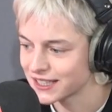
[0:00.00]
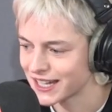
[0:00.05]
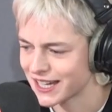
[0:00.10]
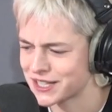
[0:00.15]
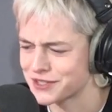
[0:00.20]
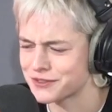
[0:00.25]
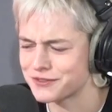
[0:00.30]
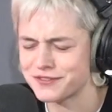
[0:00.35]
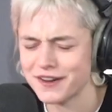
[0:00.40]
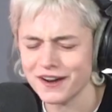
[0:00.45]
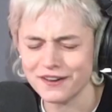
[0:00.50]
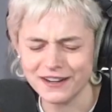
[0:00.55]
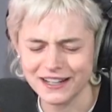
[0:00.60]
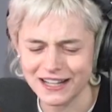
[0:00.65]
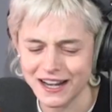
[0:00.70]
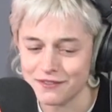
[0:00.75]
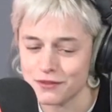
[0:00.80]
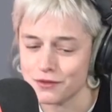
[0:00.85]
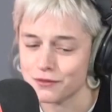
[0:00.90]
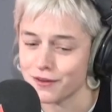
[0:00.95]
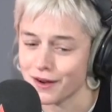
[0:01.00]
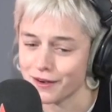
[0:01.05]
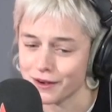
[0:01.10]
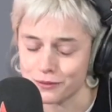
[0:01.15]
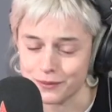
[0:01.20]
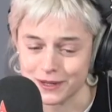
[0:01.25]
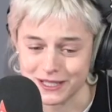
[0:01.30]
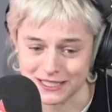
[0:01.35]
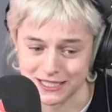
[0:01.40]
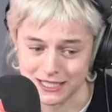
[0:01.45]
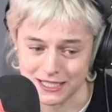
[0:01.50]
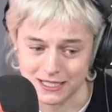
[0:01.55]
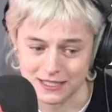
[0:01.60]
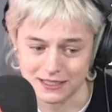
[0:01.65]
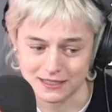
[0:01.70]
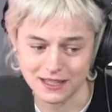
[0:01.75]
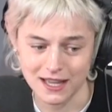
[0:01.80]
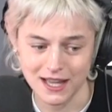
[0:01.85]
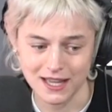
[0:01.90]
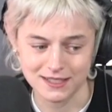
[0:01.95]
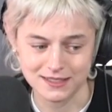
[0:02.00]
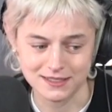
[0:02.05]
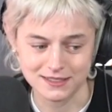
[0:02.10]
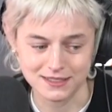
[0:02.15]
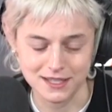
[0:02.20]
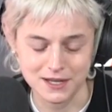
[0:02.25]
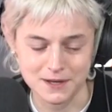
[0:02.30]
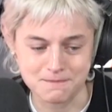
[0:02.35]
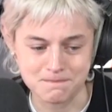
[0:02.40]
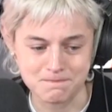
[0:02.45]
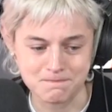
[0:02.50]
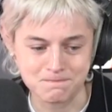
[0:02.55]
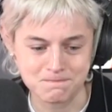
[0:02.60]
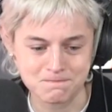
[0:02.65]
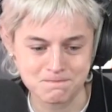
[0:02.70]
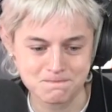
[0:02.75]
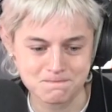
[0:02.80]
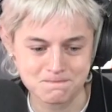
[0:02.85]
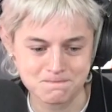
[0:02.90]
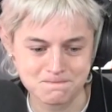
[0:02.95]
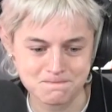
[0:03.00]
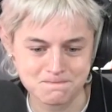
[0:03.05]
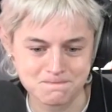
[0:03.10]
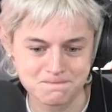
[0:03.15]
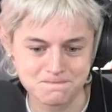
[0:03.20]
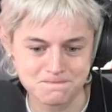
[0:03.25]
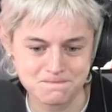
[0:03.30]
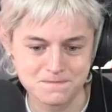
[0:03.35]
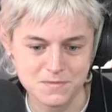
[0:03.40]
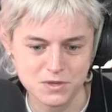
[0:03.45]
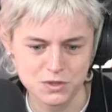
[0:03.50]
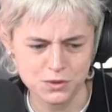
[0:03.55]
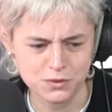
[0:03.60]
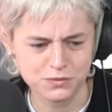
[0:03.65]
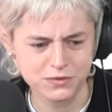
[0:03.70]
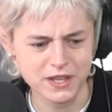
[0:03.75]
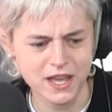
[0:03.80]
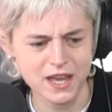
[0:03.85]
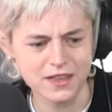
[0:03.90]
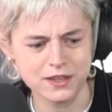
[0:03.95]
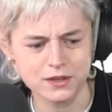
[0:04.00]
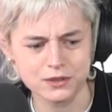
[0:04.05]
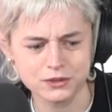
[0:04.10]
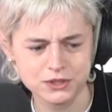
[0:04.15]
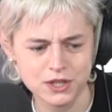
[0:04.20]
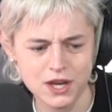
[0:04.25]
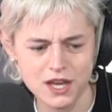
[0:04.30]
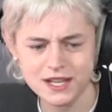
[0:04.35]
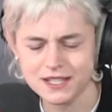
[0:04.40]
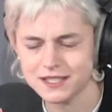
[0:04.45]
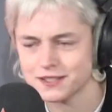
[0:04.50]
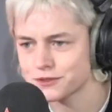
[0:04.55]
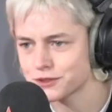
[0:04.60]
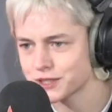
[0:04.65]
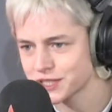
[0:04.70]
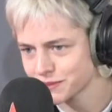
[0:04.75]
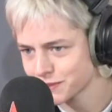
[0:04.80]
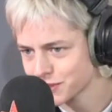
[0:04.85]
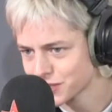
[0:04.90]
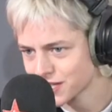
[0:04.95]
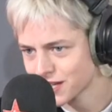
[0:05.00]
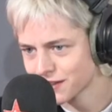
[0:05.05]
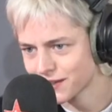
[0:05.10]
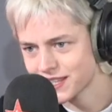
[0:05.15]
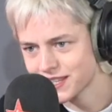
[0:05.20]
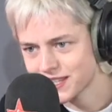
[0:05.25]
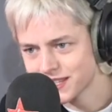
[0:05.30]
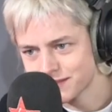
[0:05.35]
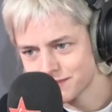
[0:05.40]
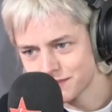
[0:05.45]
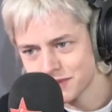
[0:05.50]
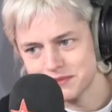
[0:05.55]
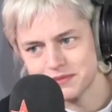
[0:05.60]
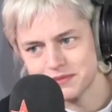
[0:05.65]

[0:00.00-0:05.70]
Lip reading: and it's very clever, very witty and the alternative Christmas show, I think,